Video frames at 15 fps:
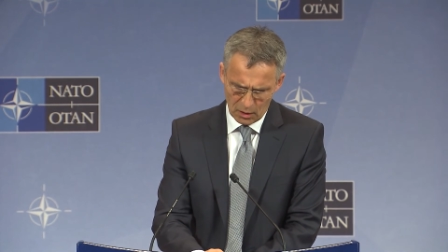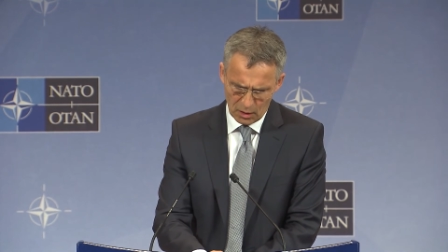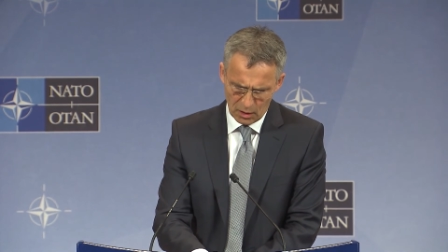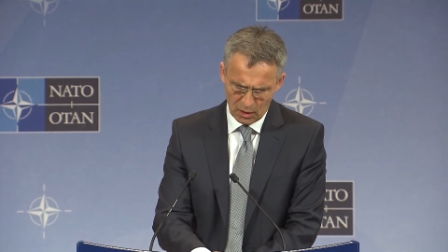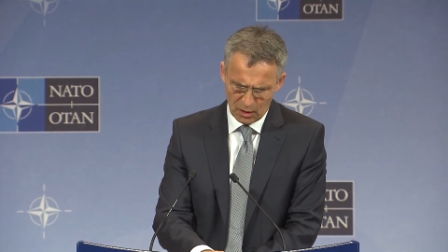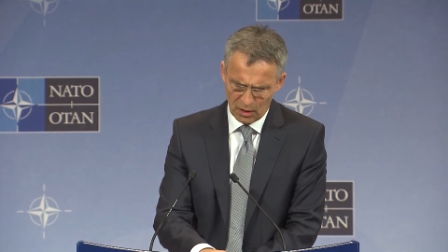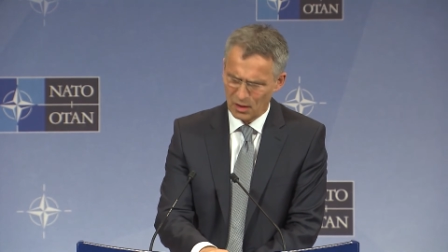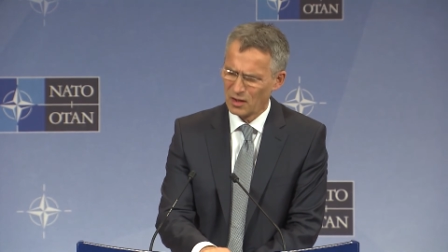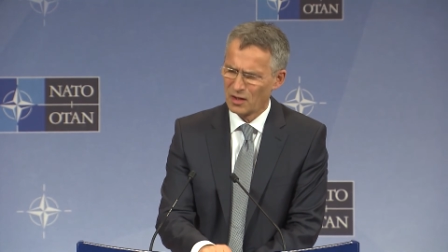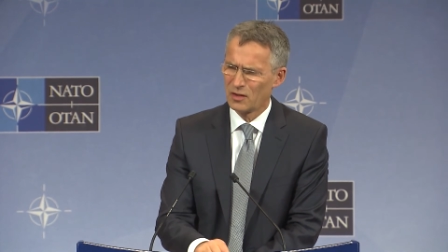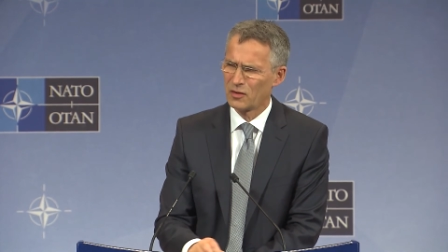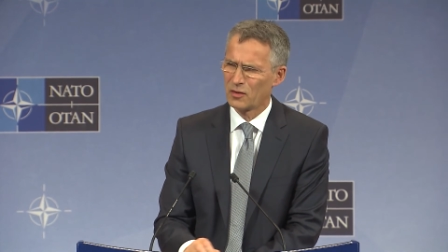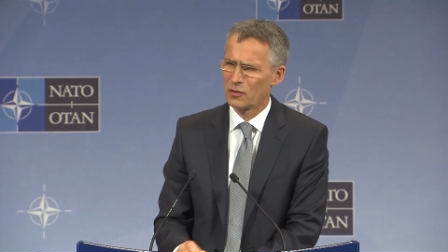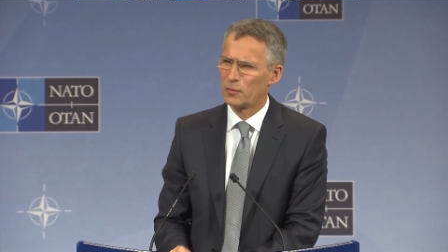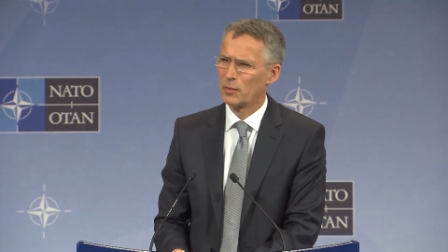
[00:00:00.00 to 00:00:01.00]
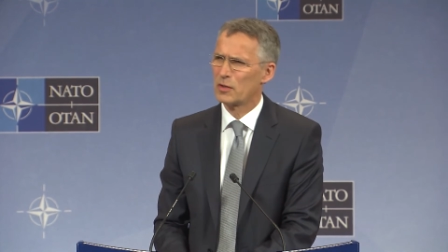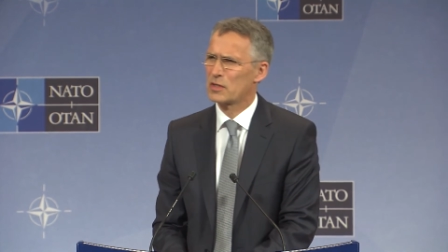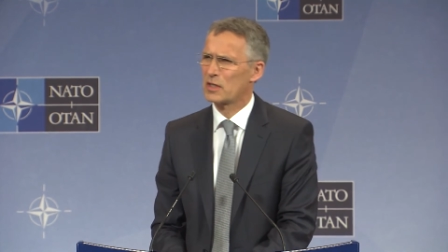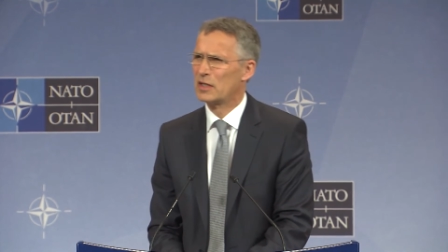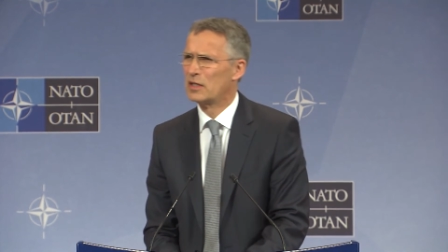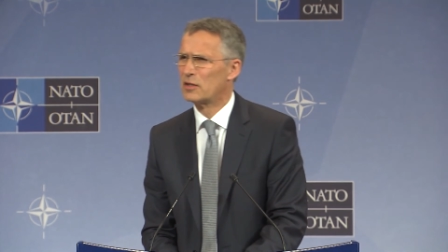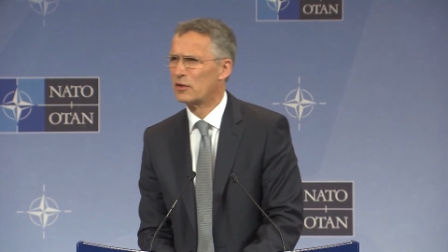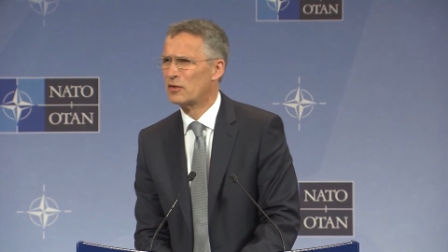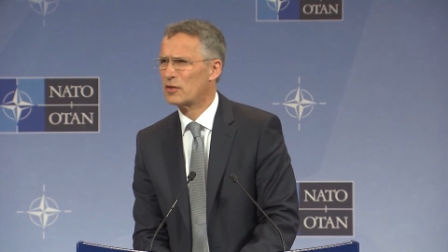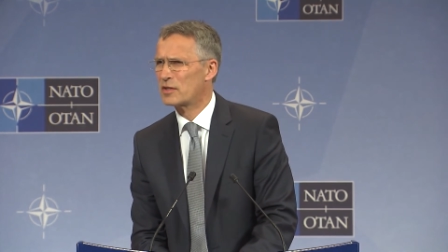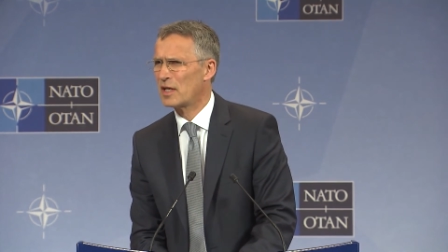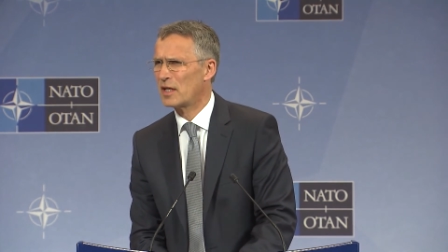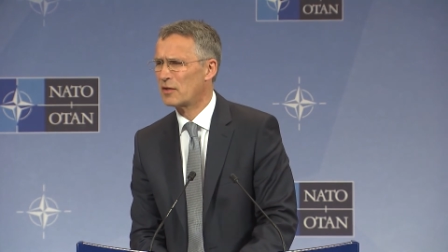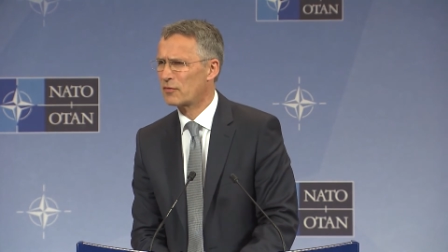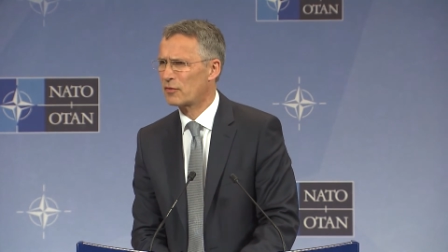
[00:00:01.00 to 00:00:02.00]
To be honest, I didn't
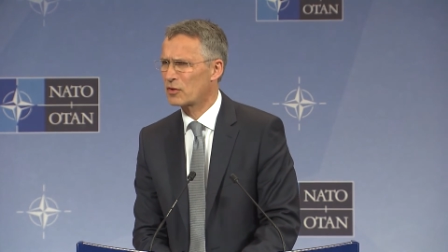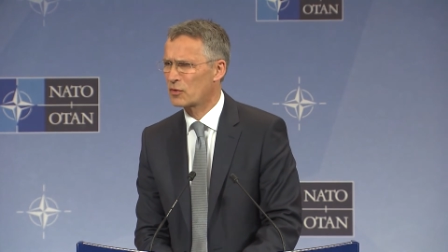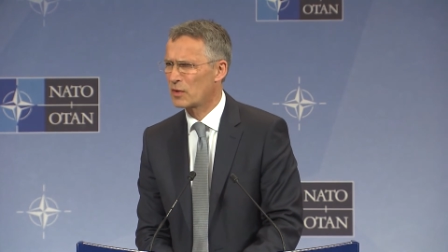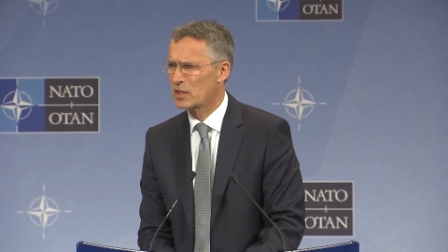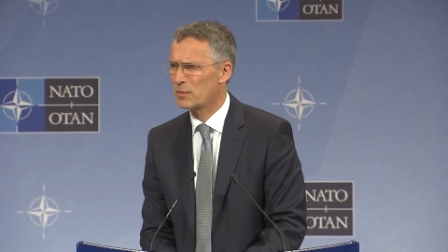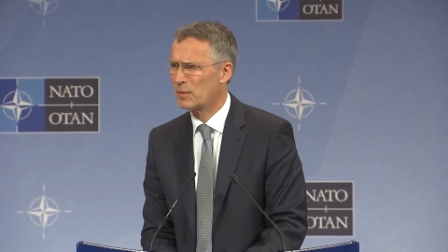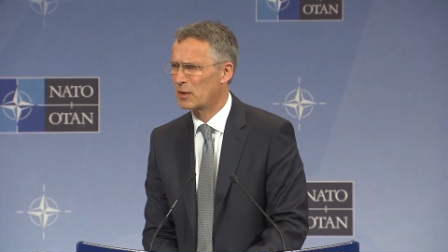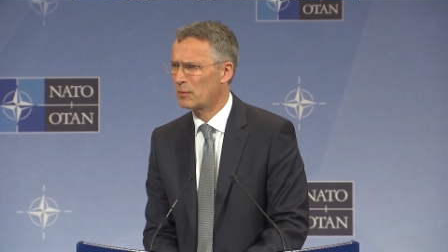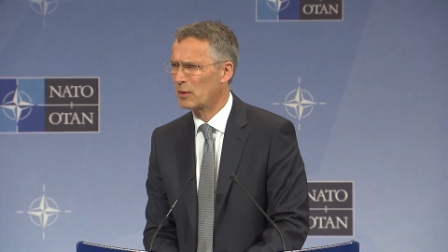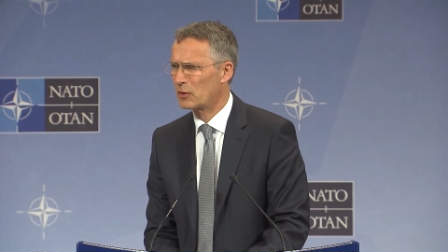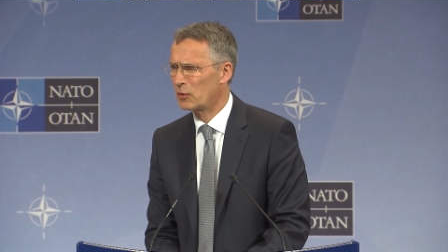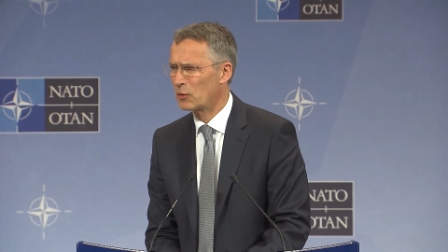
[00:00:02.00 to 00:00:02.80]
understand the first question about